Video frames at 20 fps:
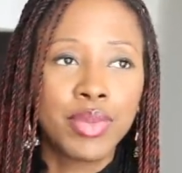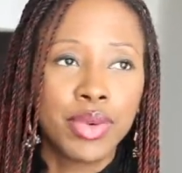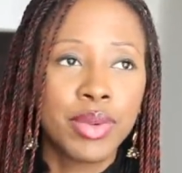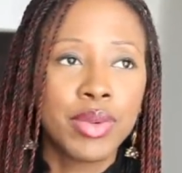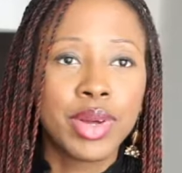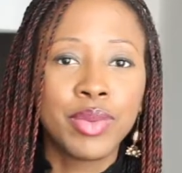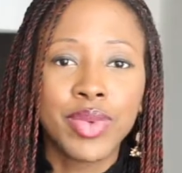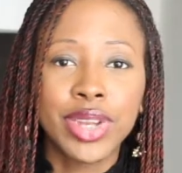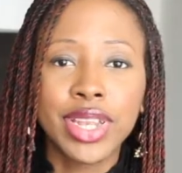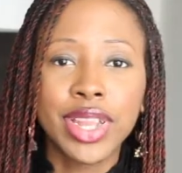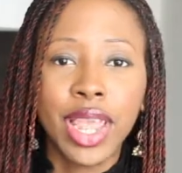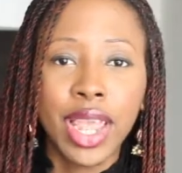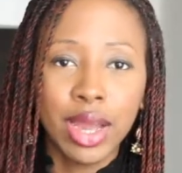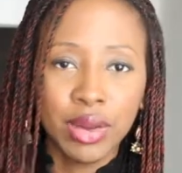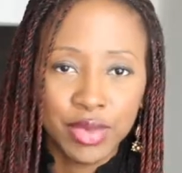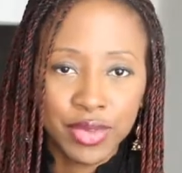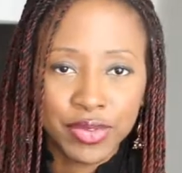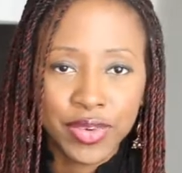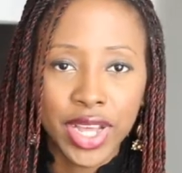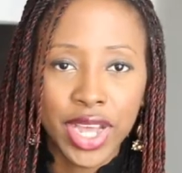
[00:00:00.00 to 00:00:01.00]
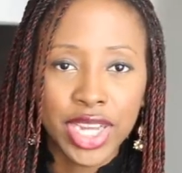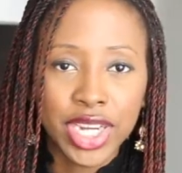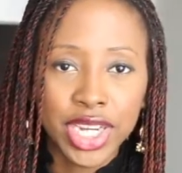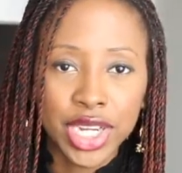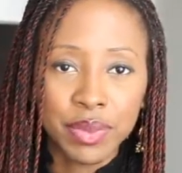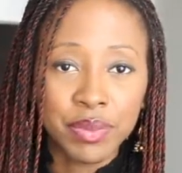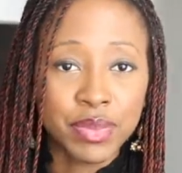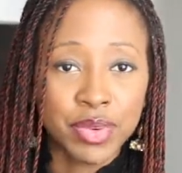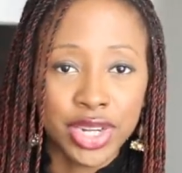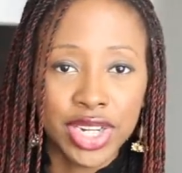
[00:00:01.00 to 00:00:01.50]
problem with the
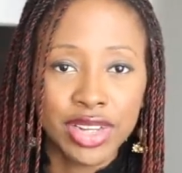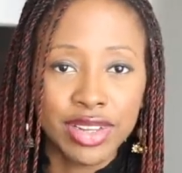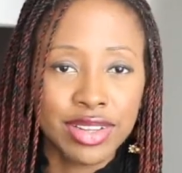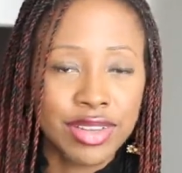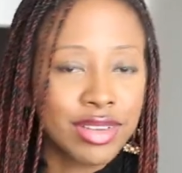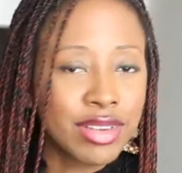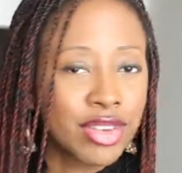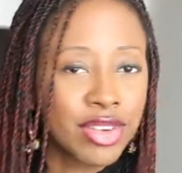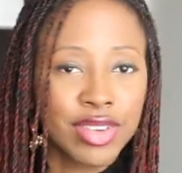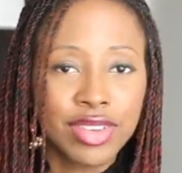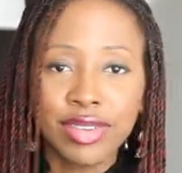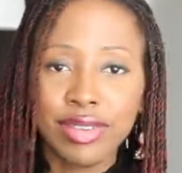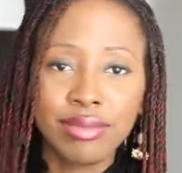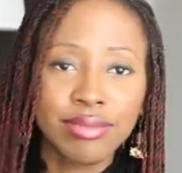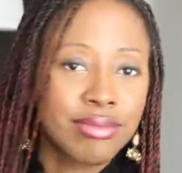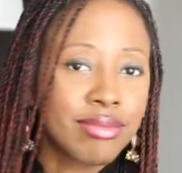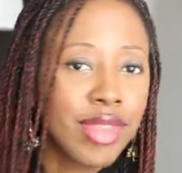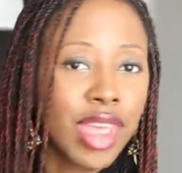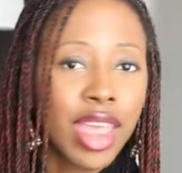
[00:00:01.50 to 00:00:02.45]
camouflage prints just